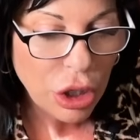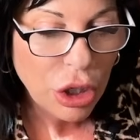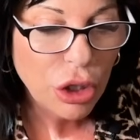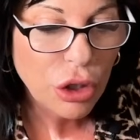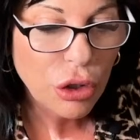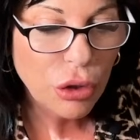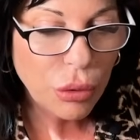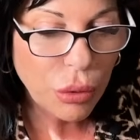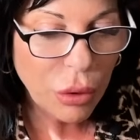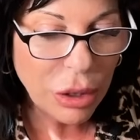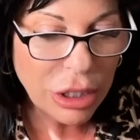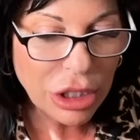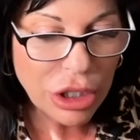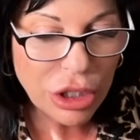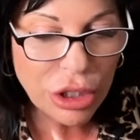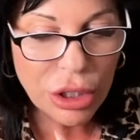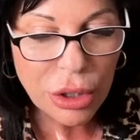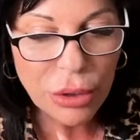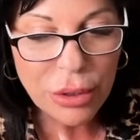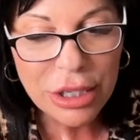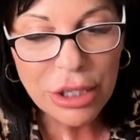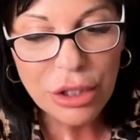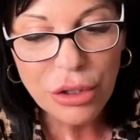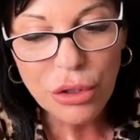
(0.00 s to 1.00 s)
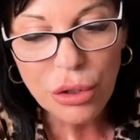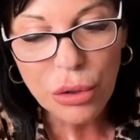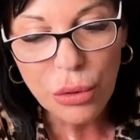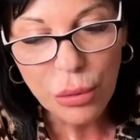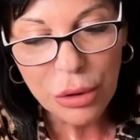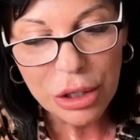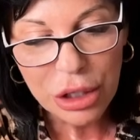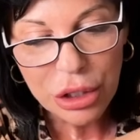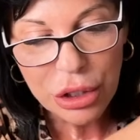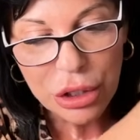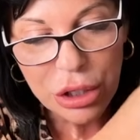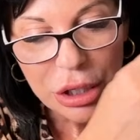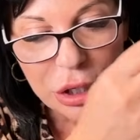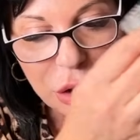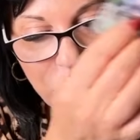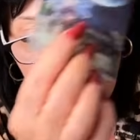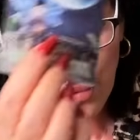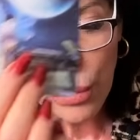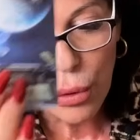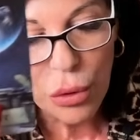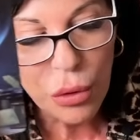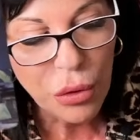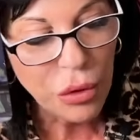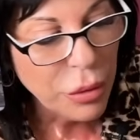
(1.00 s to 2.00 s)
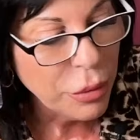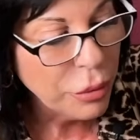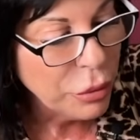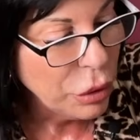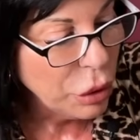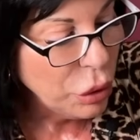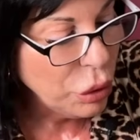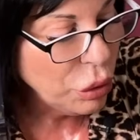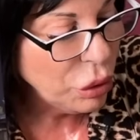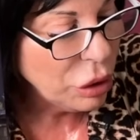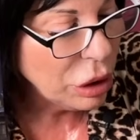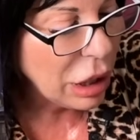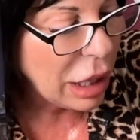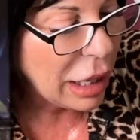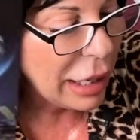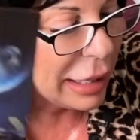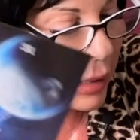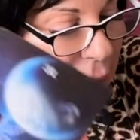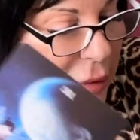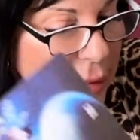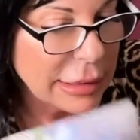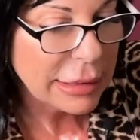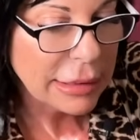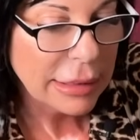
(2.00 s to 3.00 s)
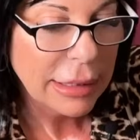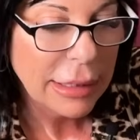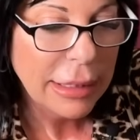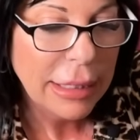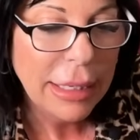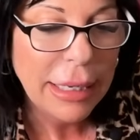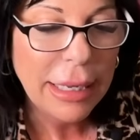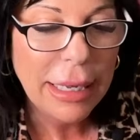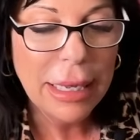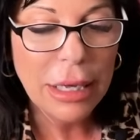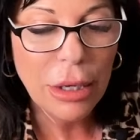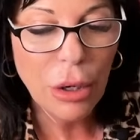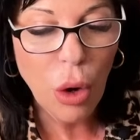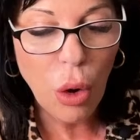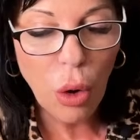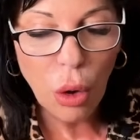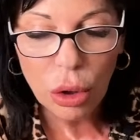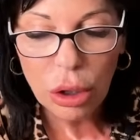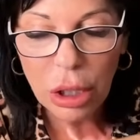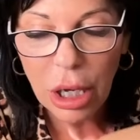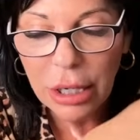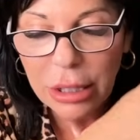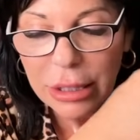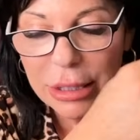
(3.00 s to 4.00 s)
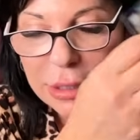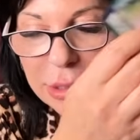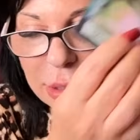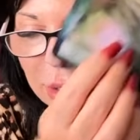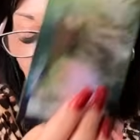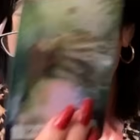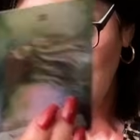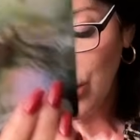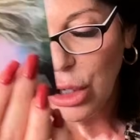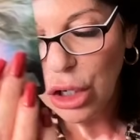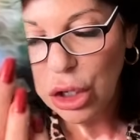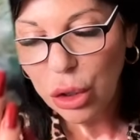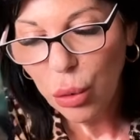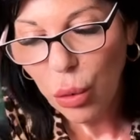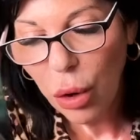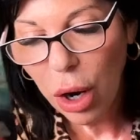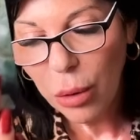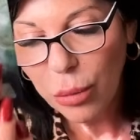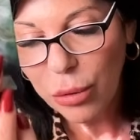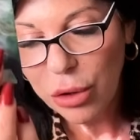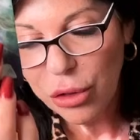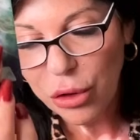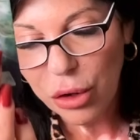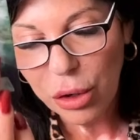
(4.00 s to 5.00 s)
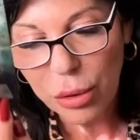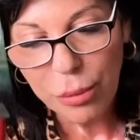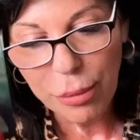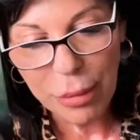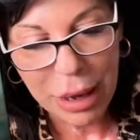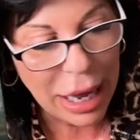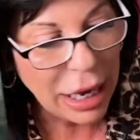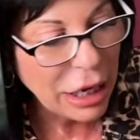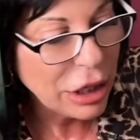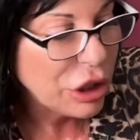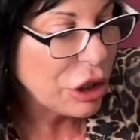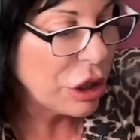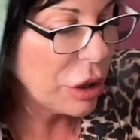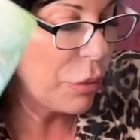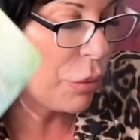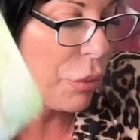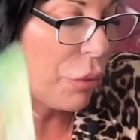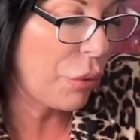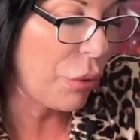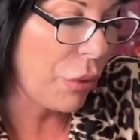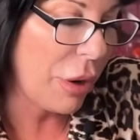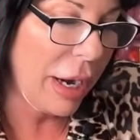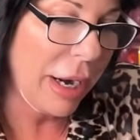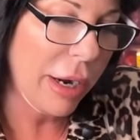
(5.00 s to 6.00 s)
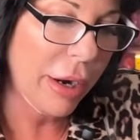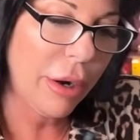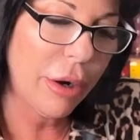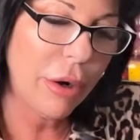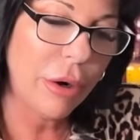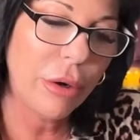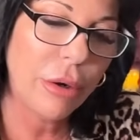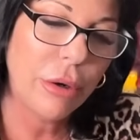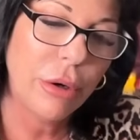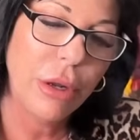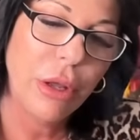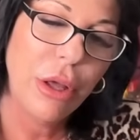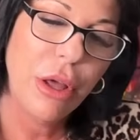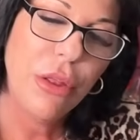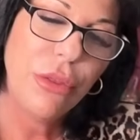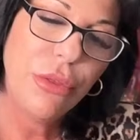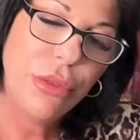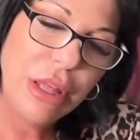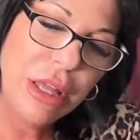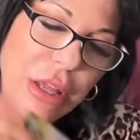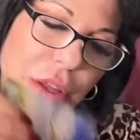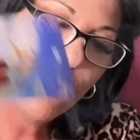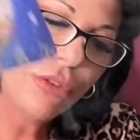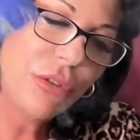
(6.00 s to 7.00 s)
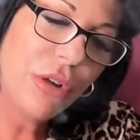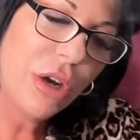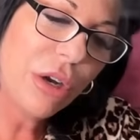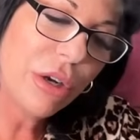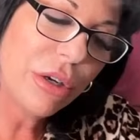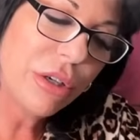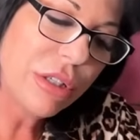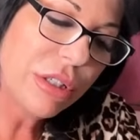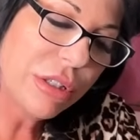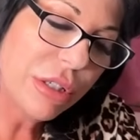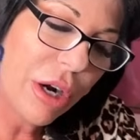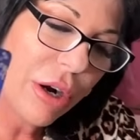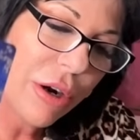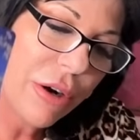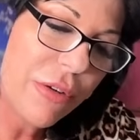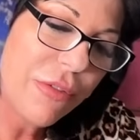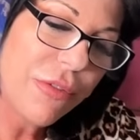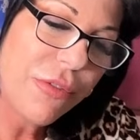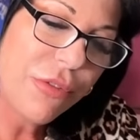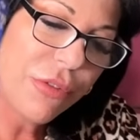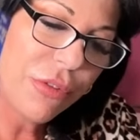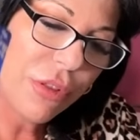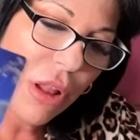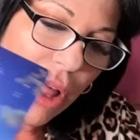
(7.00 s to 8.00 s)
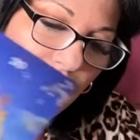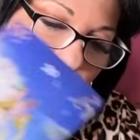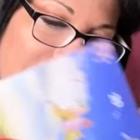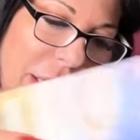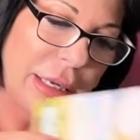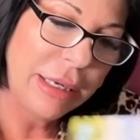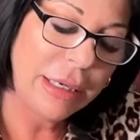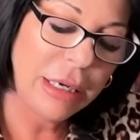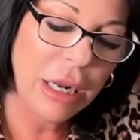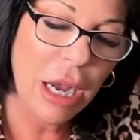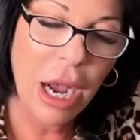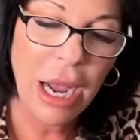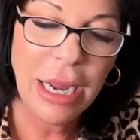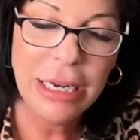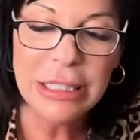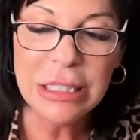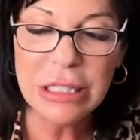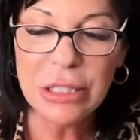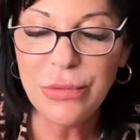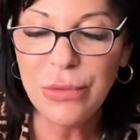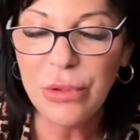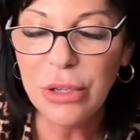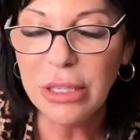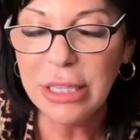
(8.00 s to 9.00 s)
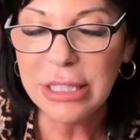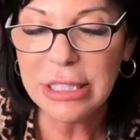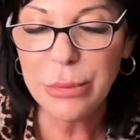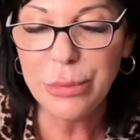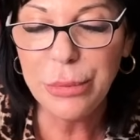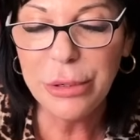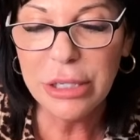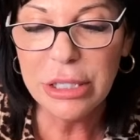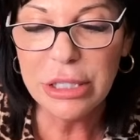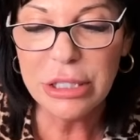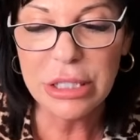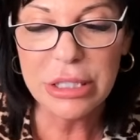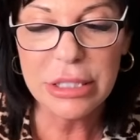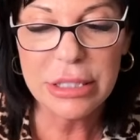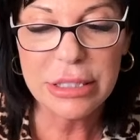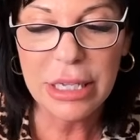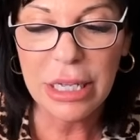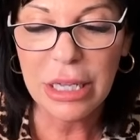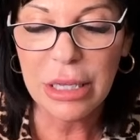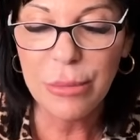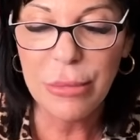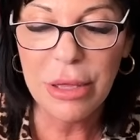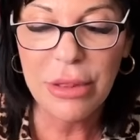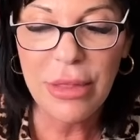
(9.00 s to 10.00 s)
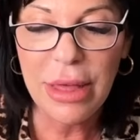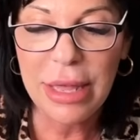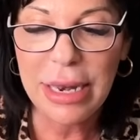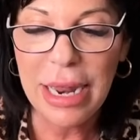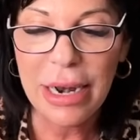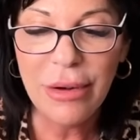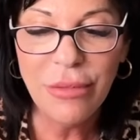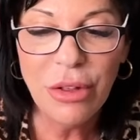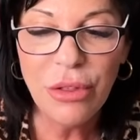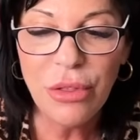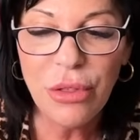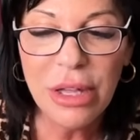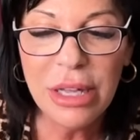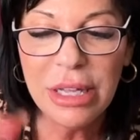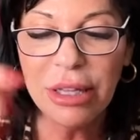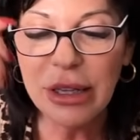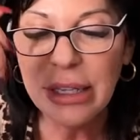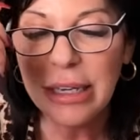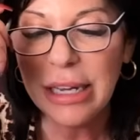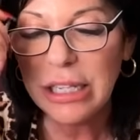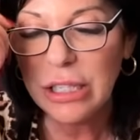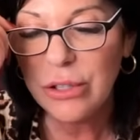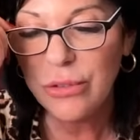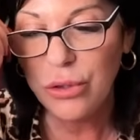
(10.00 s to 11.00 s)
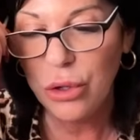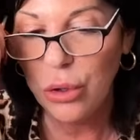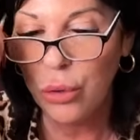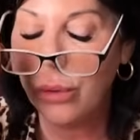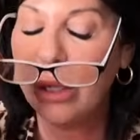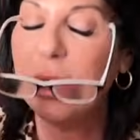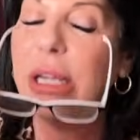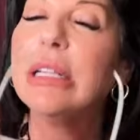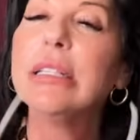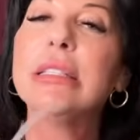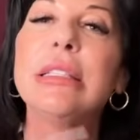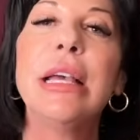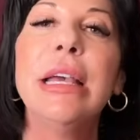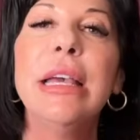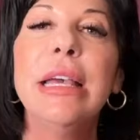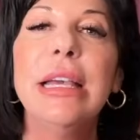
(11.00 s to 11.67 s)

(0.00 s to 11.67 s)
Trust your intuition through the moonlight and hold on to something you want with your magic prayer. Things are going to start flying. I just feel like Spirit is just telling me that everything in the next few weeks